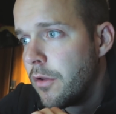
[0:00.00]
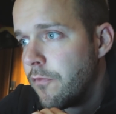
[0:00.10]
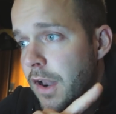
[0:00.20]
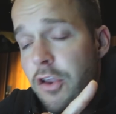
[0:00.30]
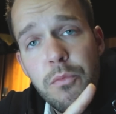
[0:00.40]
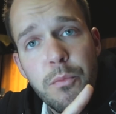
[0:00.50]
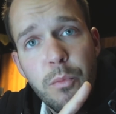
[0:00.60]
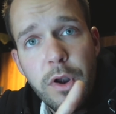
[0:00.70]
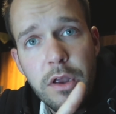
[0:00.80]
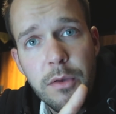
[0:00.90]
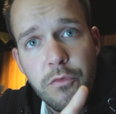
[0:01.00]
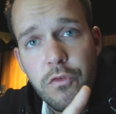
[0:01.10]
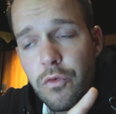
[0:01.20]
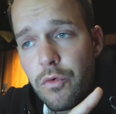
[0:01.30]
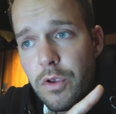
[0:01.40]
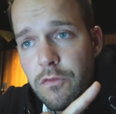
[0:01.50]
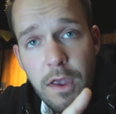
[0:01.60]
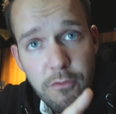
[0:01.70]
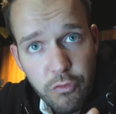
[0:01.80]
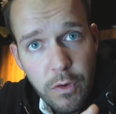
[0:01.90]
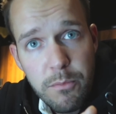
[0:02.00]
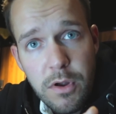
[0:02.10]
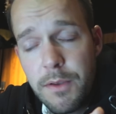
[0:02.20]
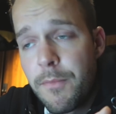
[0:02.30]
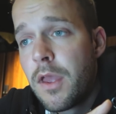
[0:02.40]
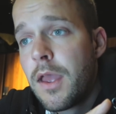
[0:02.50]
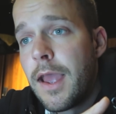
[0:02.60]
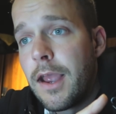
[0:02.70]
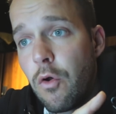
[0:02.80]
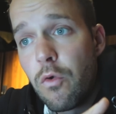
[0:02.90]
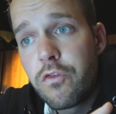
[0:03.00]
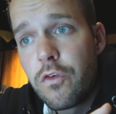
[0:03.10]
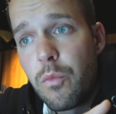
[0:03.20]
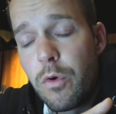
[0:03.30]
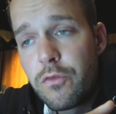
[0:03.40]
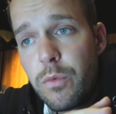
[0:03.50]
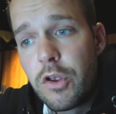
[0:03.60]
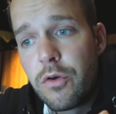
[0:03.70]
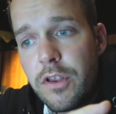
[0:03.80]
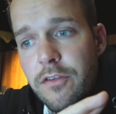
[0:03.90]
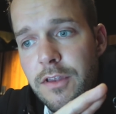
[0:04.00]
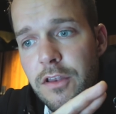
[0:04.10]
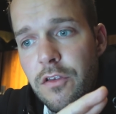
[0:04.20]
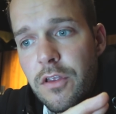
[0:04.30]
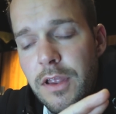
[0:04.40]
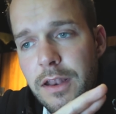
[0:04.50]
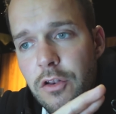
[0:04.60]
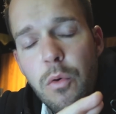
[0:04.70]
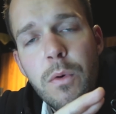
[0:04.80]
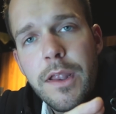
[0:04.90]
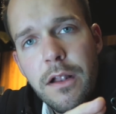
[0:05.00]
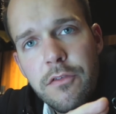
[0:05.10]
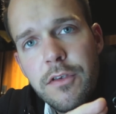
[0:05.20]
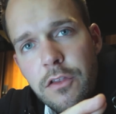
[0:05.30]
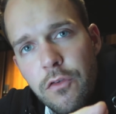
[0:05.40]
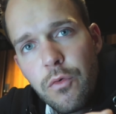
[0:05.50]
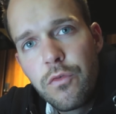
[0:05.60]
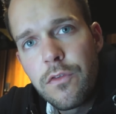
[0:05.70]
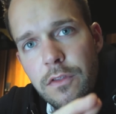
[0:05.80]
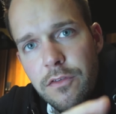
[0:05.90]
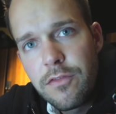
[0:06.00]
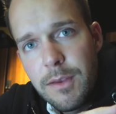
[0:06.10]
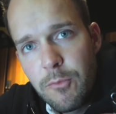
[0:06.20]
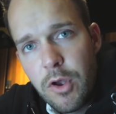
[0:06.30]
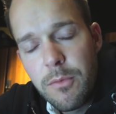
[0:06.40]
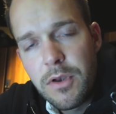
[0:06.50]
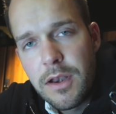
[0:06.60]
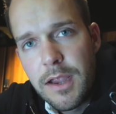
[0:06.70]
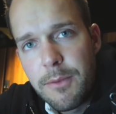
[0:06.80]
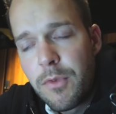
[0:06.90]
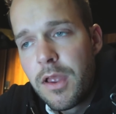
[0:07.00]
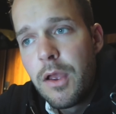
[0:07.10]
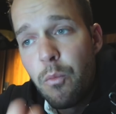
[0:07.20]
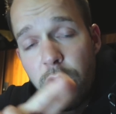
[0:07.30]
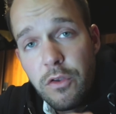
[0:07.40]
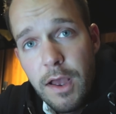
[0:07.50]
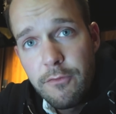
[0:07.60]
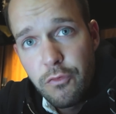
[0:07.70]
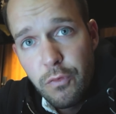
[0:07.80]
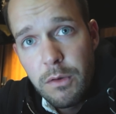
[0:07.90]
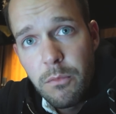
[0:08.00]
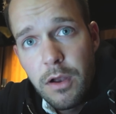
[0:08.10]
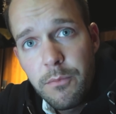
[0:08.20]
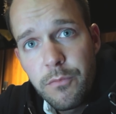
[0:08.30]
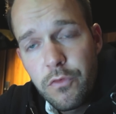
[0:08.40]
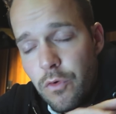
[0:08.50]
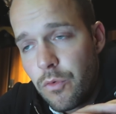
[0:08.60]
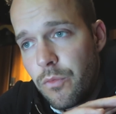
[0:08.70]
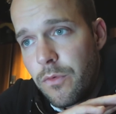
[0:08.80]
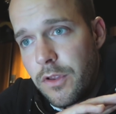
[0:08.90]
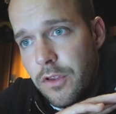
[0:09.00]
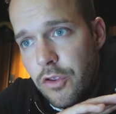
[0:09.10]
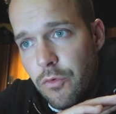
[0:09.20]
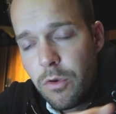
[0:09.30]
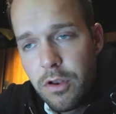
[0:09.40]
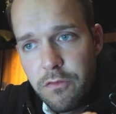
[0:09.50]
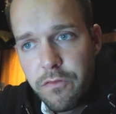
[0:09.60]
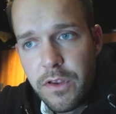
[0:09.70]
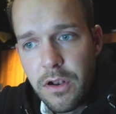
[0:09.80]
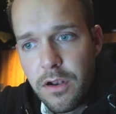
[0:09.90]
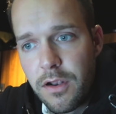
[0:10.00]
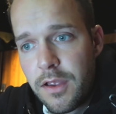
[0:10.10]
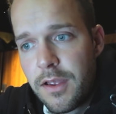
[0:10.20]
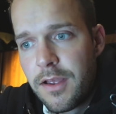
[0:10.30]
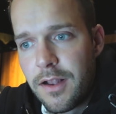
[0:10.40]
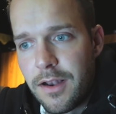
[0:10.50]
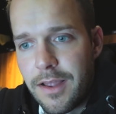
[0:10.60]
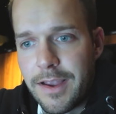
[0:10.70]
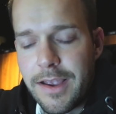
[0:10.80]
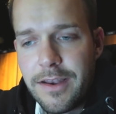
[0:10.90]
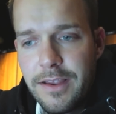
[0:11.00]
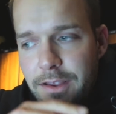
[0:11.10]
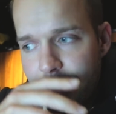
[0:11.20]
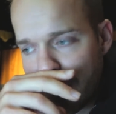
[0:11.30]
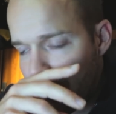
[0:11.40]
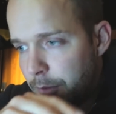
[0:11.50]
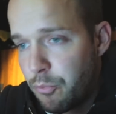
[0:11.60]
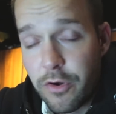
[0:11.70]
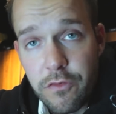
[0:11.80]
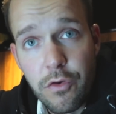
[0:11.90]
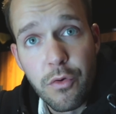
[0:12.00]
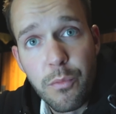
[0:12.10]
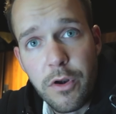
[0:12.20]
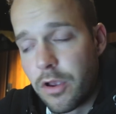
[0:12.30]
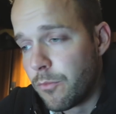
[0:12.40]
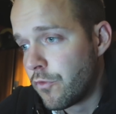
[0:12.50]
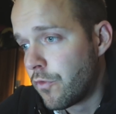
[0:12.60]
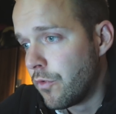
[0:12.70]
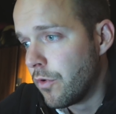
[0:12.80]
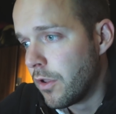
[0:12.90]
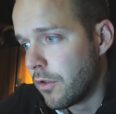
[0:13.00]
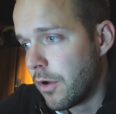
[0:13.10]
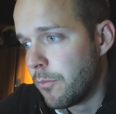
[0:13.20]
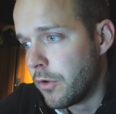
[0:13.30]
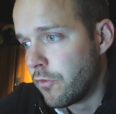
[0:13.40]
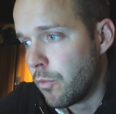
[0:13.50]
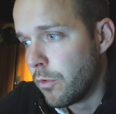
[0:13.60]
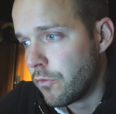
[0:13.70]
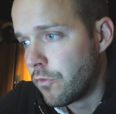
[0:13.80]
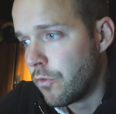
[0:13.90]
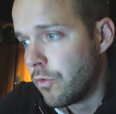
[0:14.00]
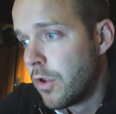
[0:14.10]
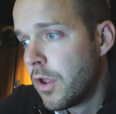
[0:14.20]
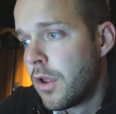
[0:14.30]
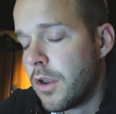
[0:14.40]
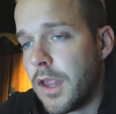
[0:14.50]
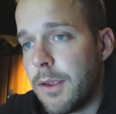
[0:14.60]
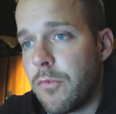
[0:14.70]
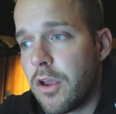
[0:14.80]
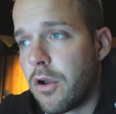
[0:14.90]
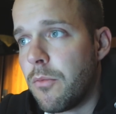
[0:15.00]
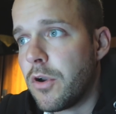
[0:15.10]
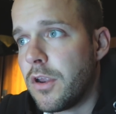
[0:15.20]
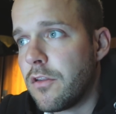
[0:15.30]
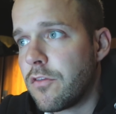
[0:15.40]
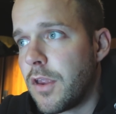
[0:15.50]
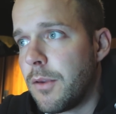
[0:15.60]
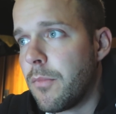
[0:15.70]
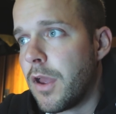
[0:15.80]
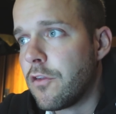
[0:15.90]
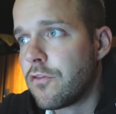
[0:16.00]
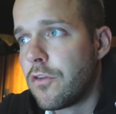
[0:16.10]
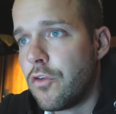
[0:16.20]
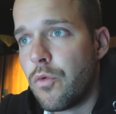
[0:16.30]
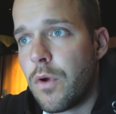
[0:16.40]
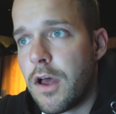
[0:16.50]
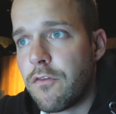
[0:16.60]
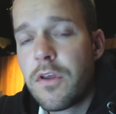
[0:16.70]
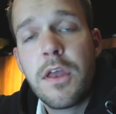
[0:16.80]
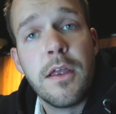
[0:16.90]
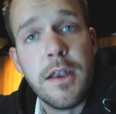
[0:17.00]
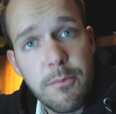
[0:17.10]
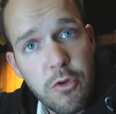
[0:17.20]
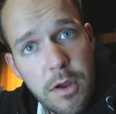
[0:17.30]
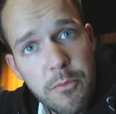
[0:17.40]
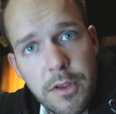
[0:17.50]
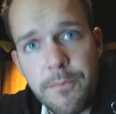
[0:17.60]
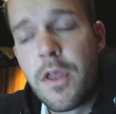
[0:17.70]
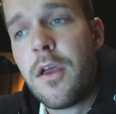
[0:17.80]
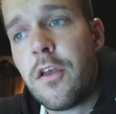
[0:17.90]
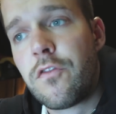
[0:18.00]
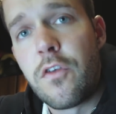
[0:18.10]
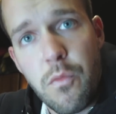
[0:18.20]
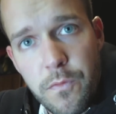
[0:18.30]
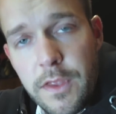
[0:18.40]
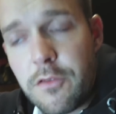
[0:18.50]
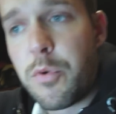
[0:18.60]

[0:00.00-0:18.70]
value when it comes to if you have a trademark. And also what's really good is that no one else can use the same company name when you have the trademark. So you will not feel like any pressure when it comes to other companies who wants to name their company the same as you have named your company. So that's